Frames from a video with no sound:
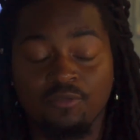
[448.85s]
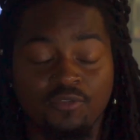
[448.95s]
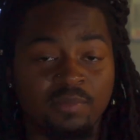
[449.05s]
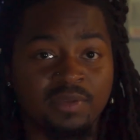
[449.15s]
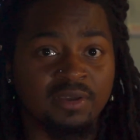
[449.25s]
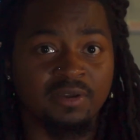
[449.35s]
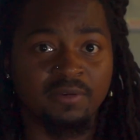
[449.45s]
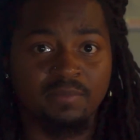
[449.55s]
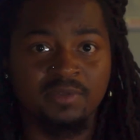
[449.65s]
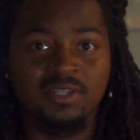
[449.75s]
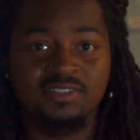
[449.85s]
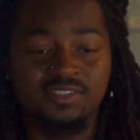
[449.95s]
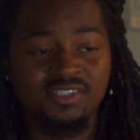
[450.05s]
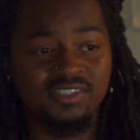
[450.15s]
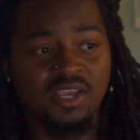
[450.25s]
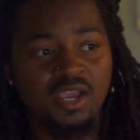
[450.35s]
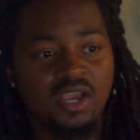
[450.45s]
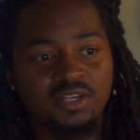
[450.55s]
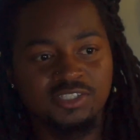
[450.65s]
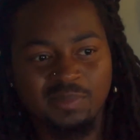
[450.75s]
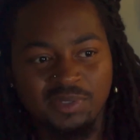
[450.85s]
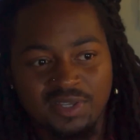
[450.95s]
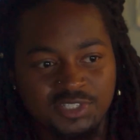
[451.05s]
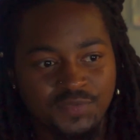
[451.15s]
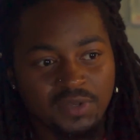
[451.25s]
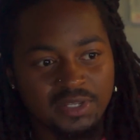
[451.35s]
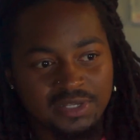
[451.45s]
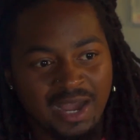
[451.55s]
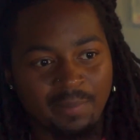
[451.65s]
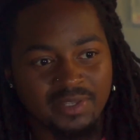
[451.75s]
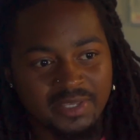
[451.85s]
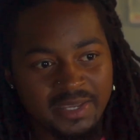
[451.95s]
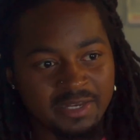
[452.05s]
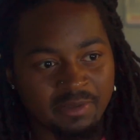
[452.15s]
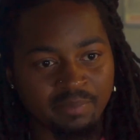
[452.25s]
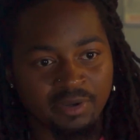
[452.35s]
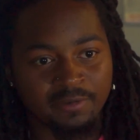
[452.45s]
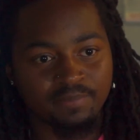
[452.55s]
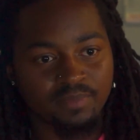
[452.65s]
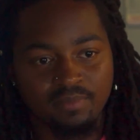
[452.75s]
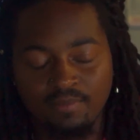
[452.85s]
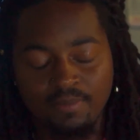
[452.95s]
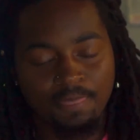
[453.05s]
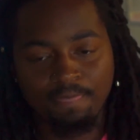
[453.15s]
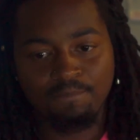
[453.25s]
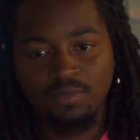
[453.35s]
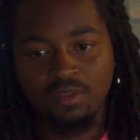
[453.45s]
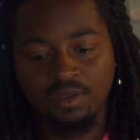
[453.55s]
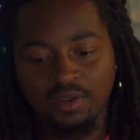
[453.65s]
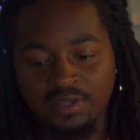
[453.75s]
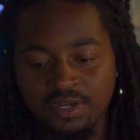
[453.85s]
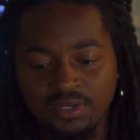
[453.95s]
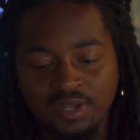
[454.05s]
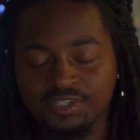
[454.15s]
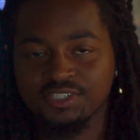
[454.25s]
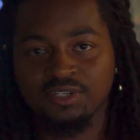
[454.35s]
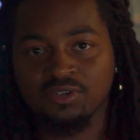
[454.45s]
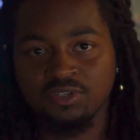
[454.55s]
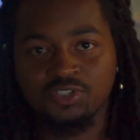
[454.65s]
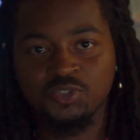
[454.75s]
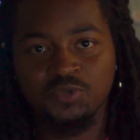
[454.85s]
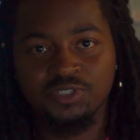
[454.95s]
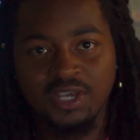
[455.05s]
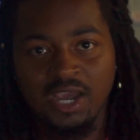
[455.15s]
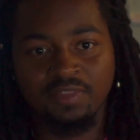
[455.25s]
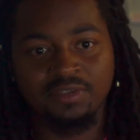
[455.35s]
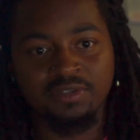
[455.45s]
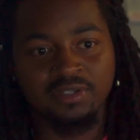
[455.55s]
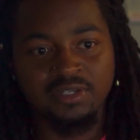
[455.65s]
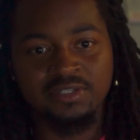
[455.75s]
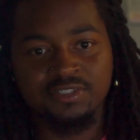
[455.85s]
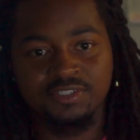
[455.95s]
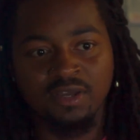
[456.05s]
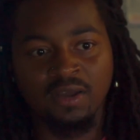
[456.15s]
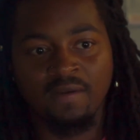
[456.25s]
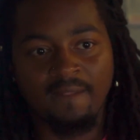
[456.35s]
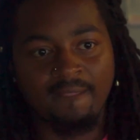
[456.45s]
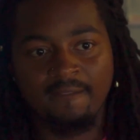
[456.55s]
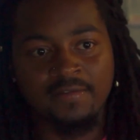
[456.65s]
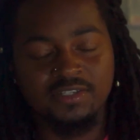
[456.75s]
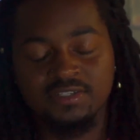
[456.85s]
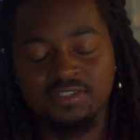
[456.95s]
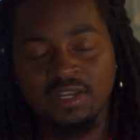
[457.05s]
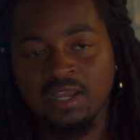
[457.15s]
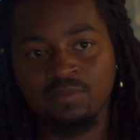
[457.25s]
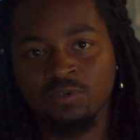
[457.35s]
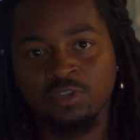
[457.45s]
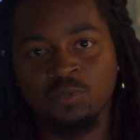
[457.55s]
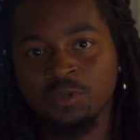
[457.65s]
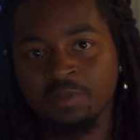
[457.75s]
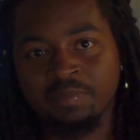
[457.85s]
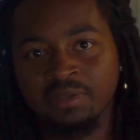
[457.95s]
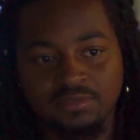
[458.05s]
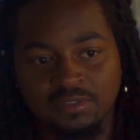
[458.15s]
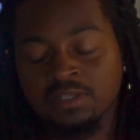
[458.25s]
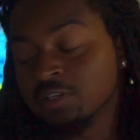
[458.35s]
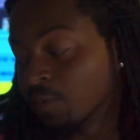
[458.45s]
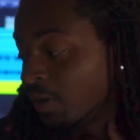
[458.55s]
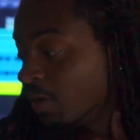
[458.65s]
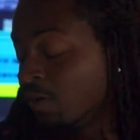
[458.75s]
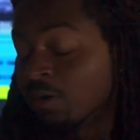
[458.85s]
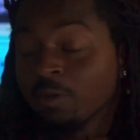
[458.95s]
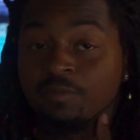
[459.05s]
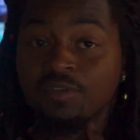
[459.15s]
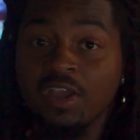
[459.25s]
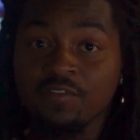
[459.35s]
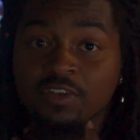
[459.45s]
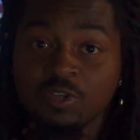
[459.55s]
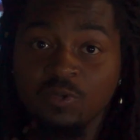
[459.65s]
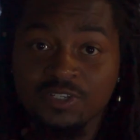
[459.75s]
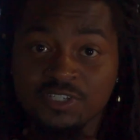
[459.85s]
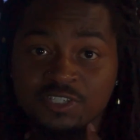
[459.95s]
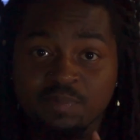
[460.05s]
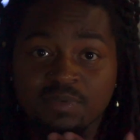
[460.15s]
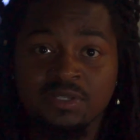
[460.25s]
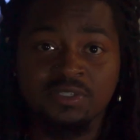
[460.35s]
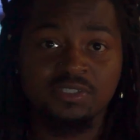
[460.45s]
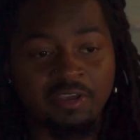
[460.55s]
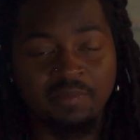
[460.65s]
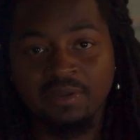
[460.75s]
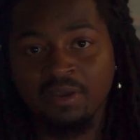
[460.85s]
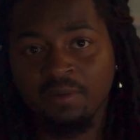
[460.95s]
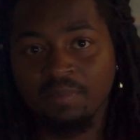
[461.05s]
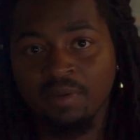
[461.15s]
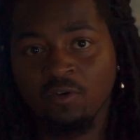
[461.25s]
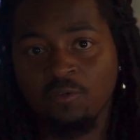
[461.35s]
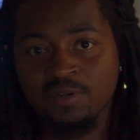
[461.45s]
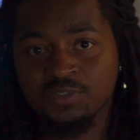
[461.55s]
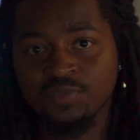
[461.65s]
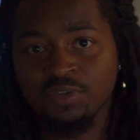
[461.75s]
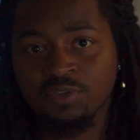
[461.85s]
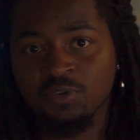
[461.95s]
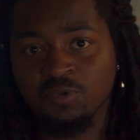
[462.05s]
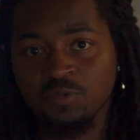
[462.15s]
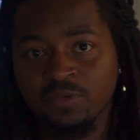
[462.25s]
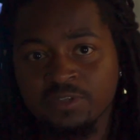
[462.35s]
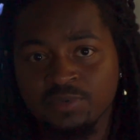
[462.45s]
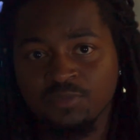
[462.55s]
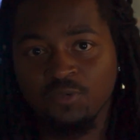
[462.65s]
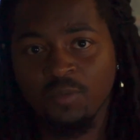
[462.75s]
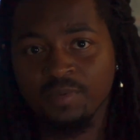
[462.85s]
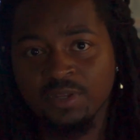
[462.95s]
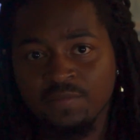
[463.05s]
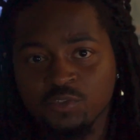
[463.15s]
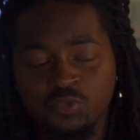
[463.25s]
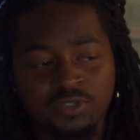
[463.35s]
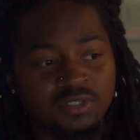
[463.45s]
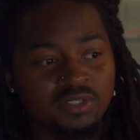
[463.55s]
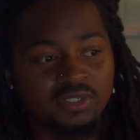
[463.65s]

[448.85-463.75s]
from there. When this subject is fairly complicated, but in a nutshell, the Jewish calendar is it's not where you want to be. Anyway, if you have any questions, please hit me up. I hope this video was informative to you,